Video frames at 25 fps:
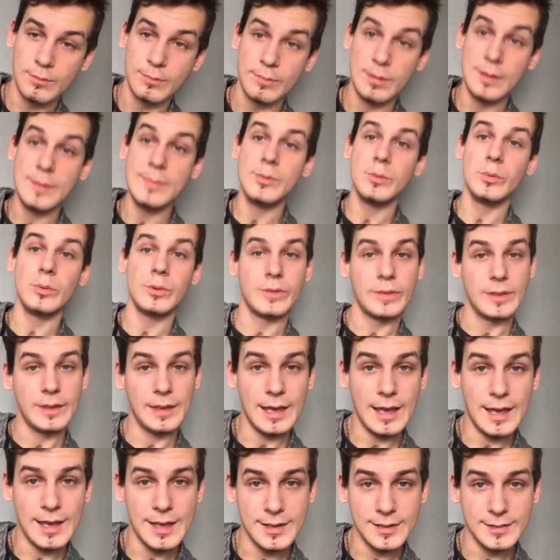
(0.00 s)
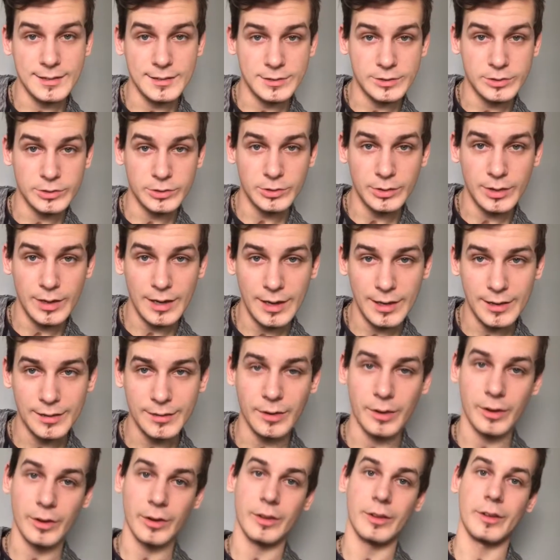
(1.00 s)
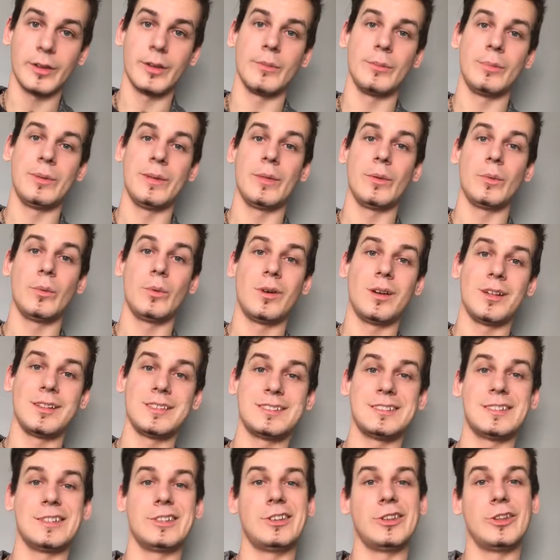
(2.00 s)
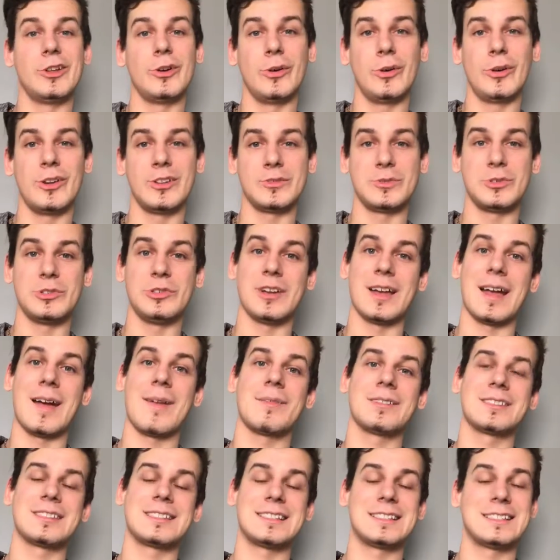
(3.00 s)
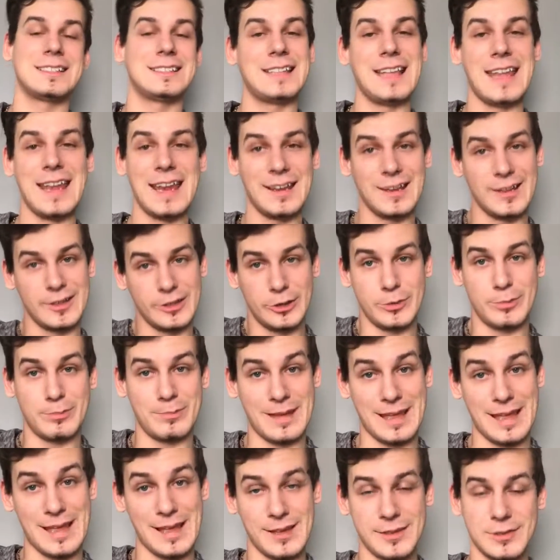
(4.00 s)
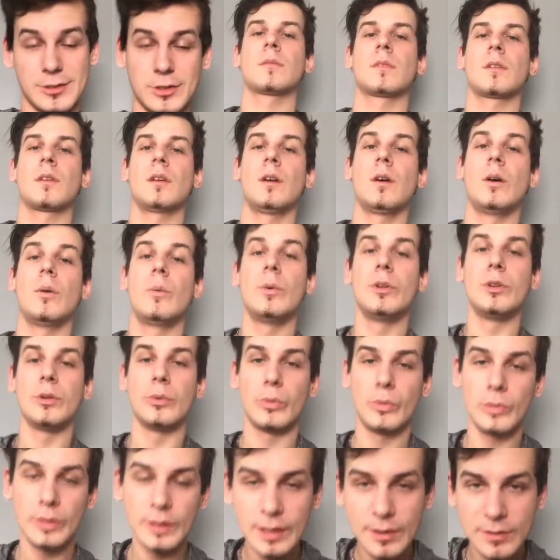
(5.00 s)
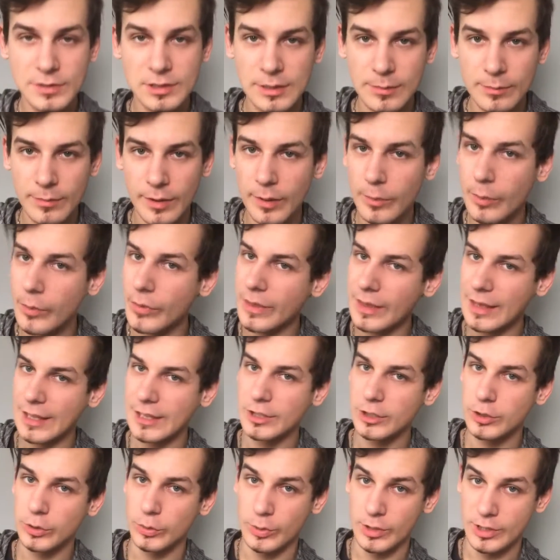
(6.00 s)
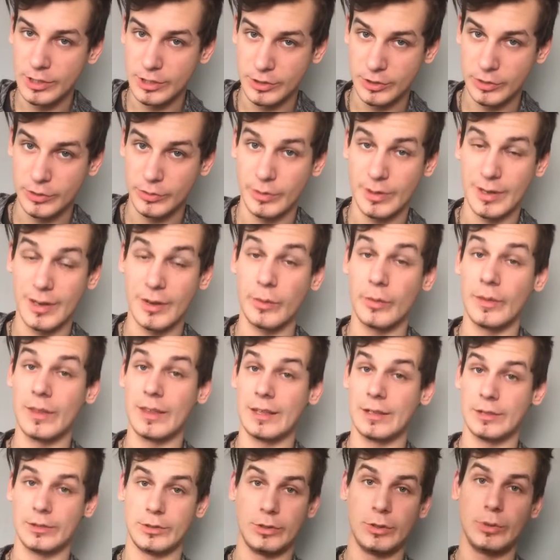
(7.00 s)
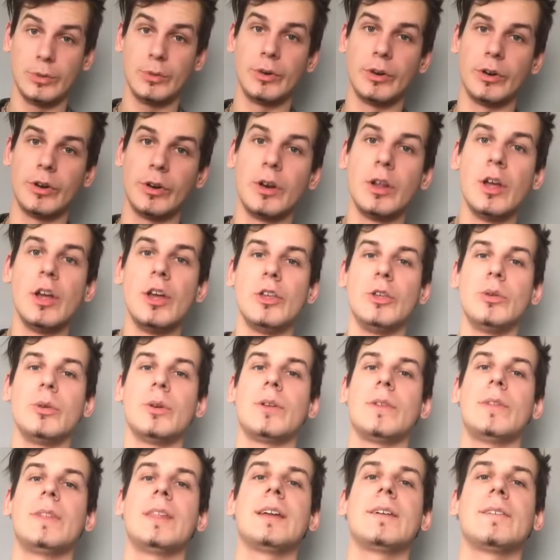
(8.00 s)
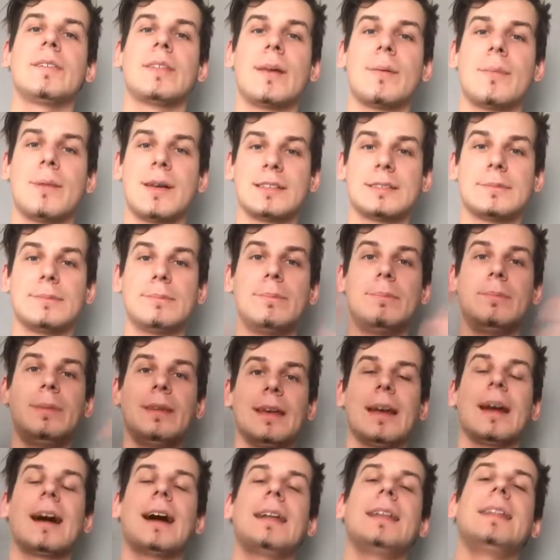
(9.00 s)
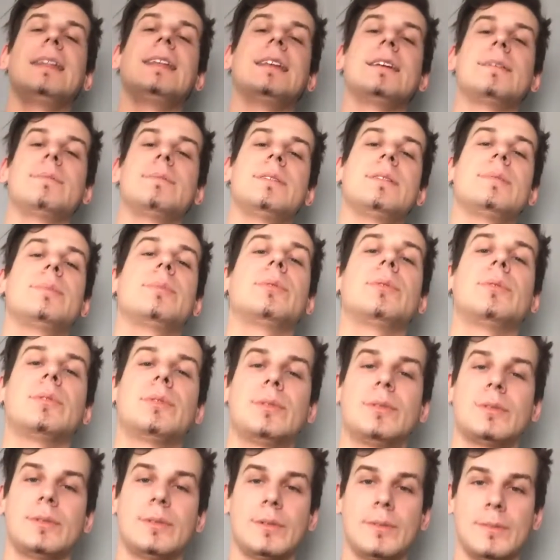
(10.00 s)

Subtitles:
People with the S trait are going to be the ones that notice when you have a stain on your pants. When you think of somebody with the intuition trait or the intuitor, you can think of them as big idea people.